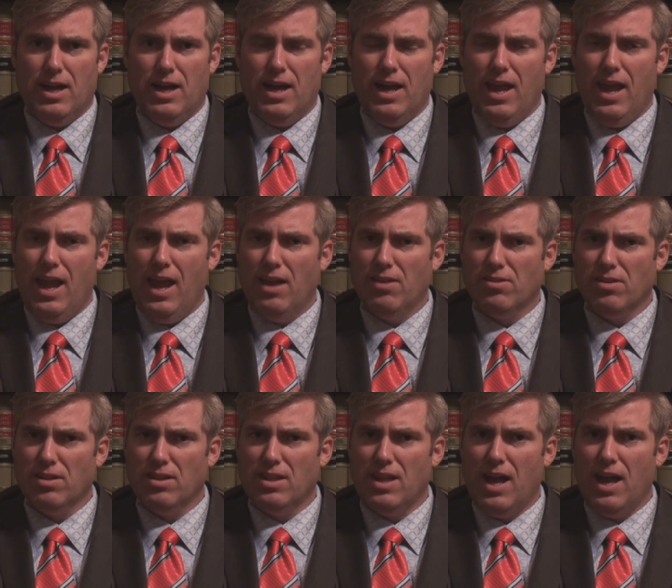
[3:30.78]
It
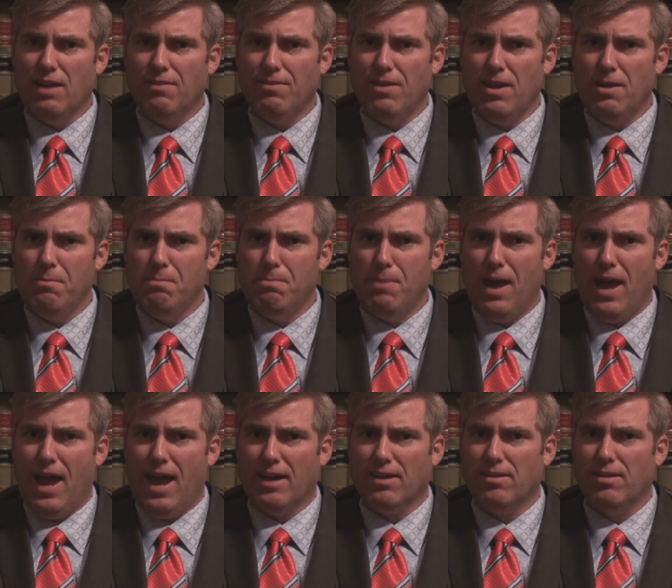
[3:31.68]
has a lot of
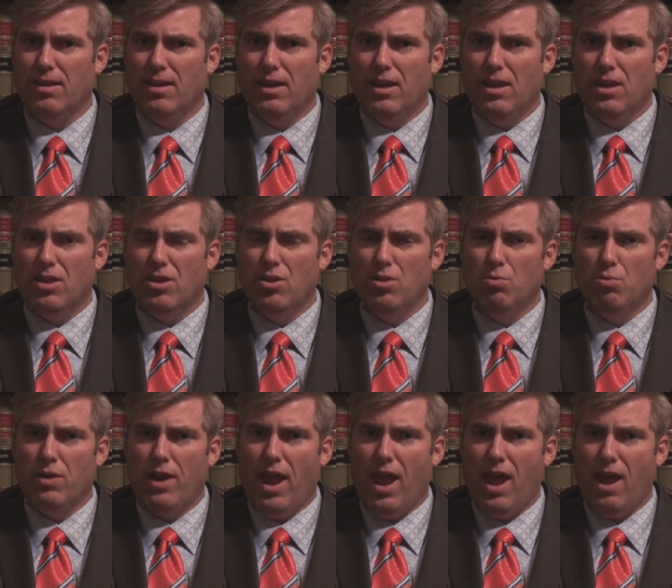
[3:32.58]
impact.
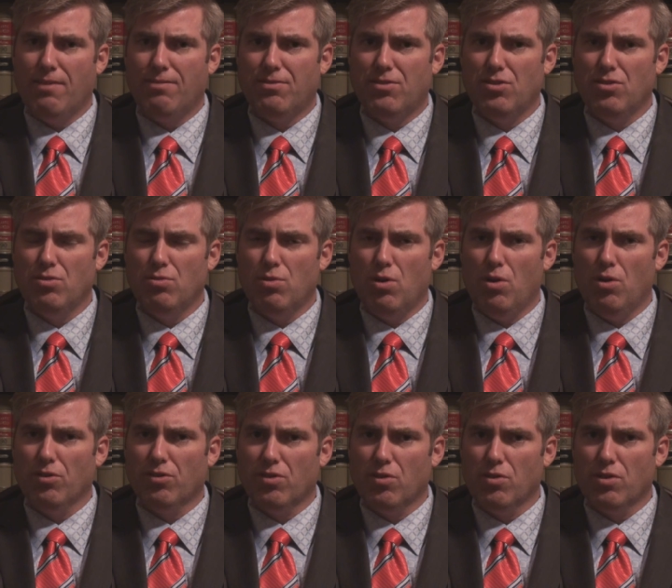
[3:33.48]
You would have to
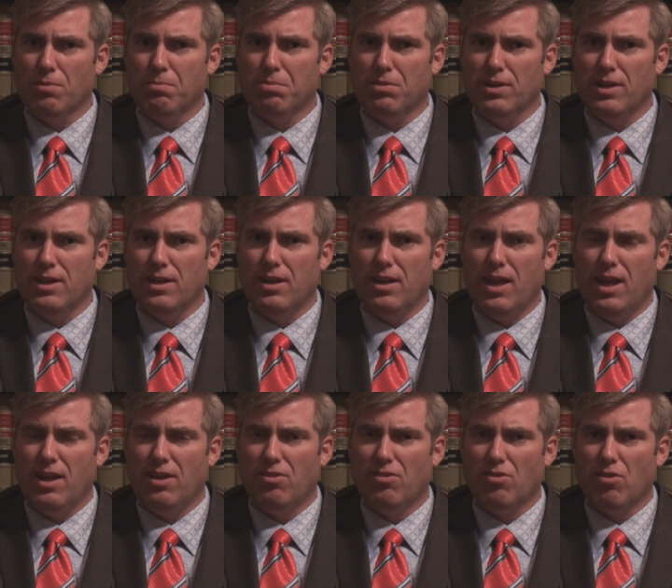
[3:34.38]
also complete
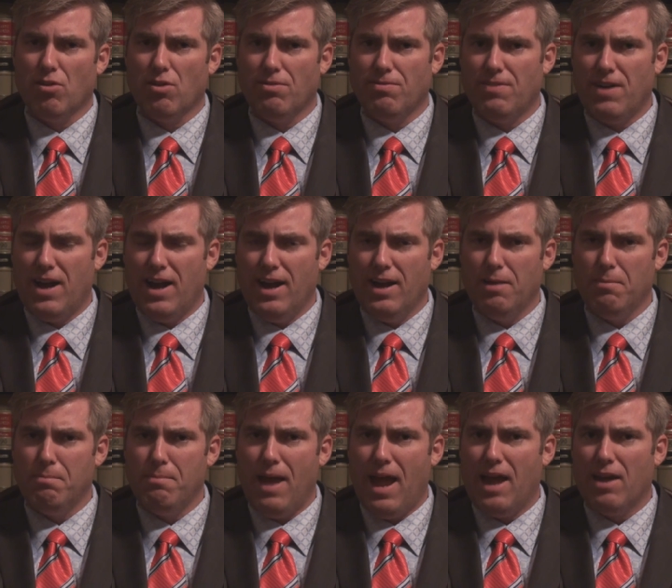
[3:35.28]
a
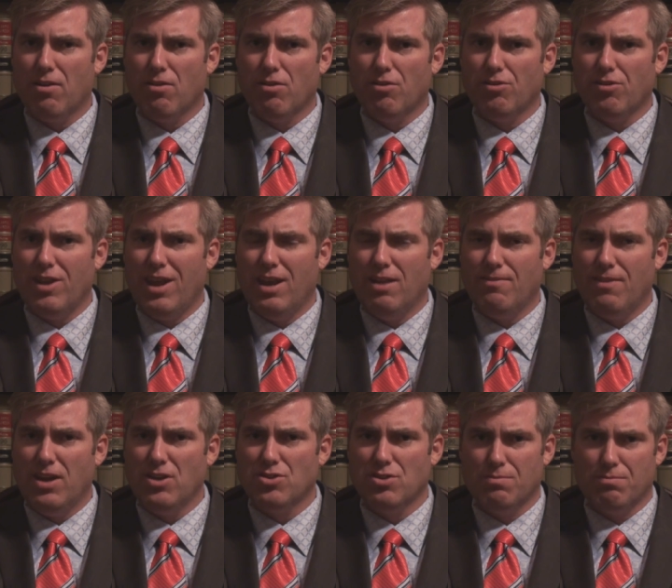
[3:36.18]
certified batterers
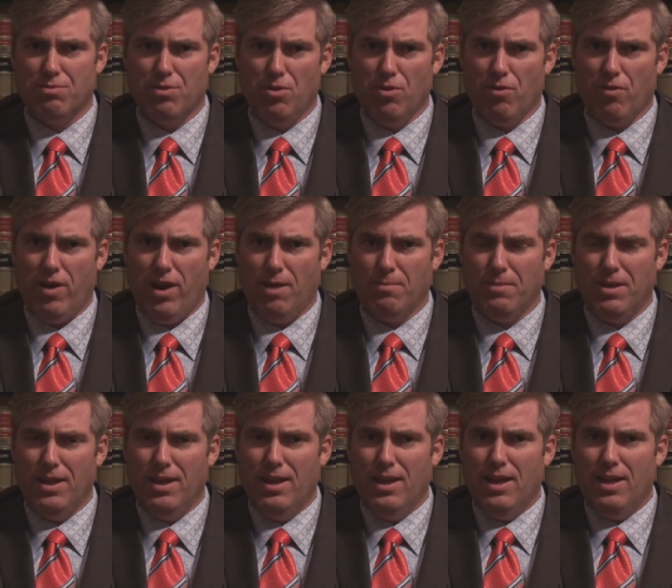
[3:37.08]
intervention
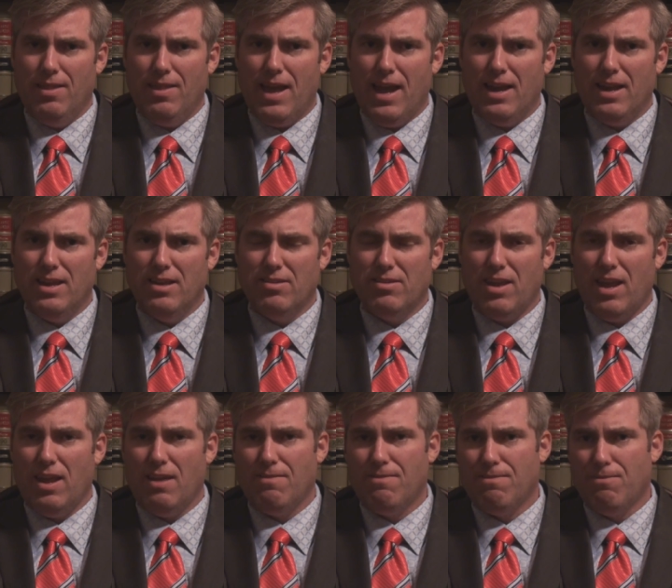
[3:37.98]
program. That
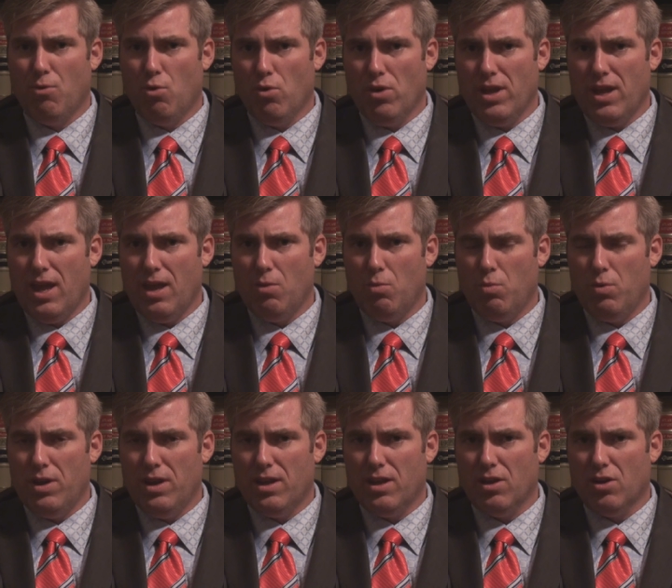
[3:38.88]
is a
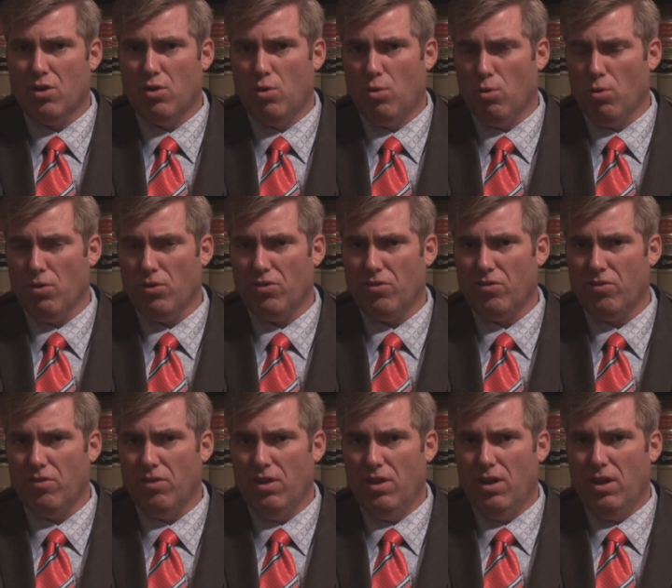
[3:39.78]
48-week
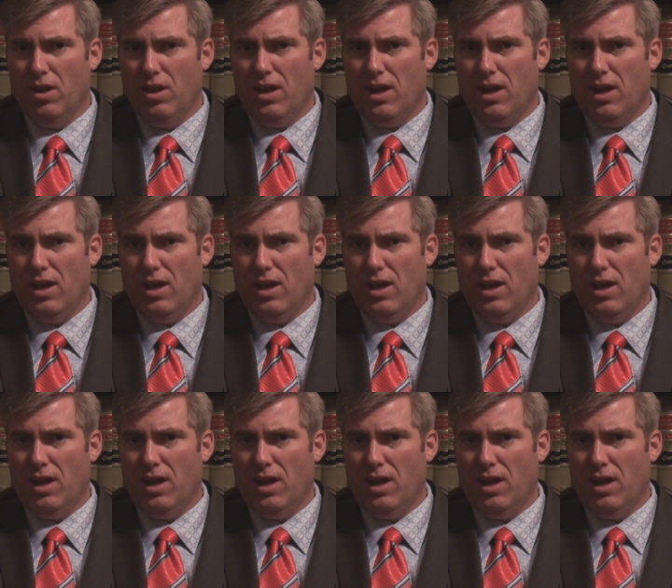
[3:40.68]
course.